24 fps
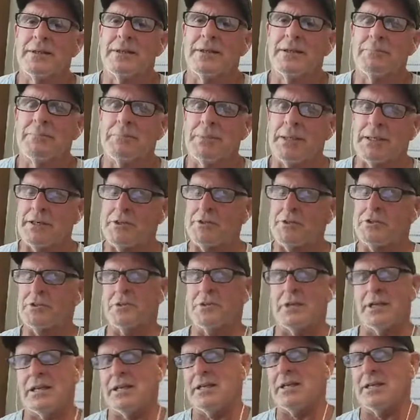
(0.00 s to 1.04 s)
Because
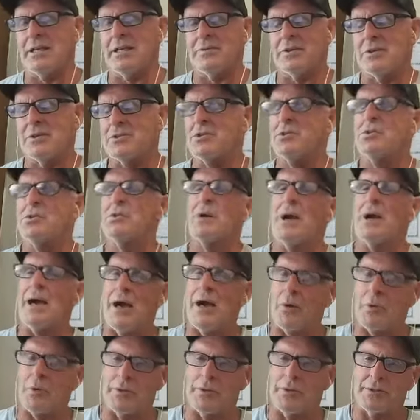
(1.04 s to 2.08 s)
you're eating every 2
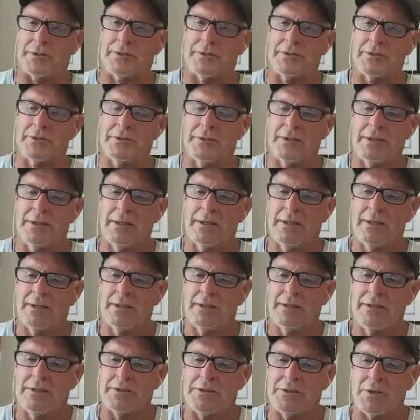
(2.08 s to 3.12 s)
hours.
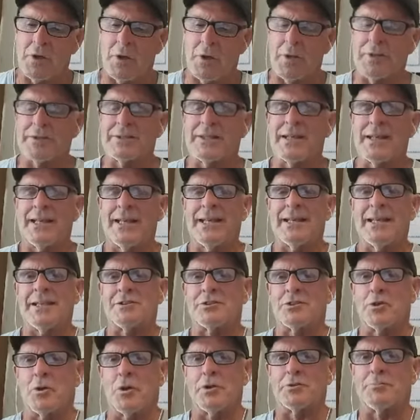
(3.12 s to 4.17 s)
So it's getting,
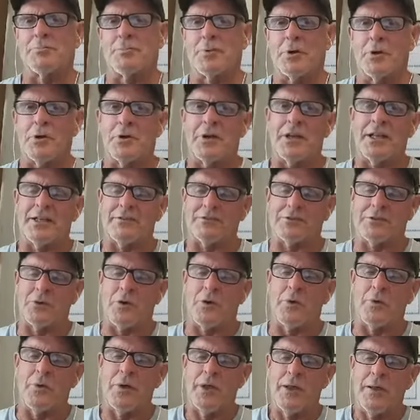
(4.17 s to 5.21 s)
so it's burning,
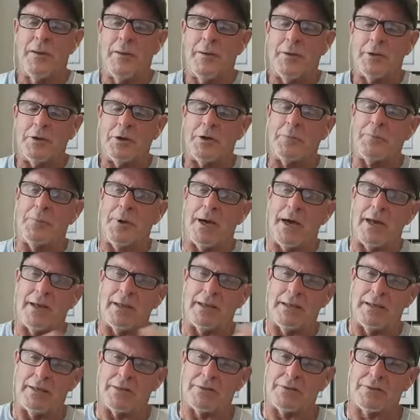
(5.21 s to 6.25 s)
so your body
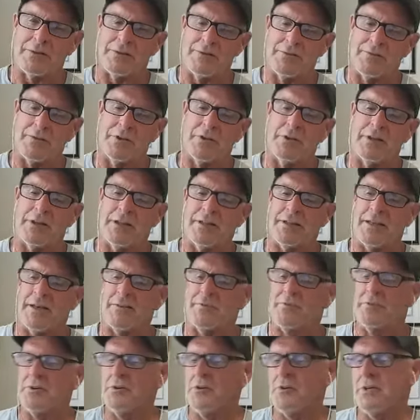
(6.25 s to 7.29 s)
is converting
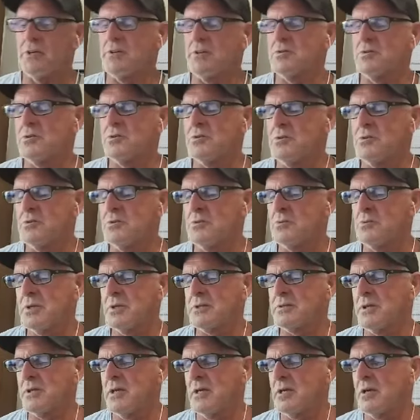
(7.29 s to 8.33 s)
that food into
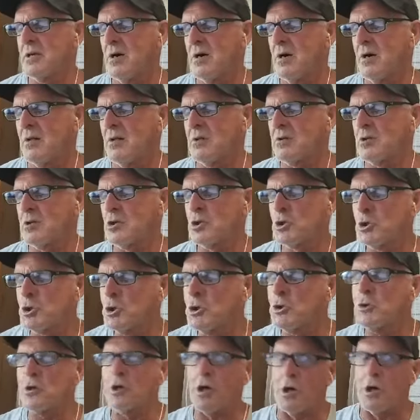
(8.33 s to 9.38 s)
what they call
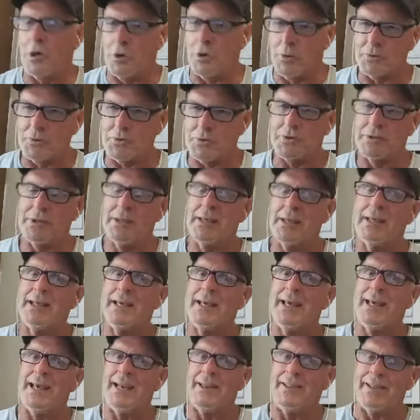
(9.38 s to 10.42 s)
glucose,
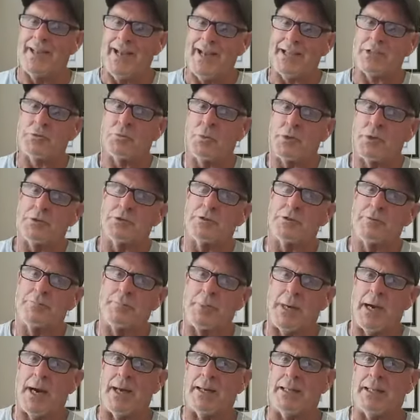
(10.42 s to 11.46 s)
and that's what your
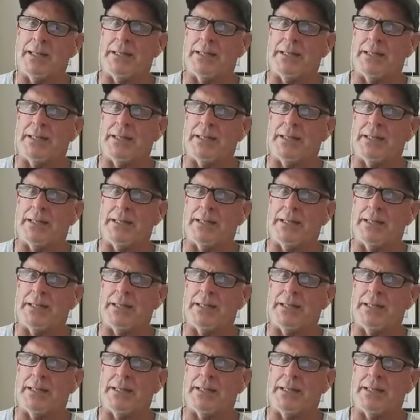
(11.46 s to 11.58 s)
body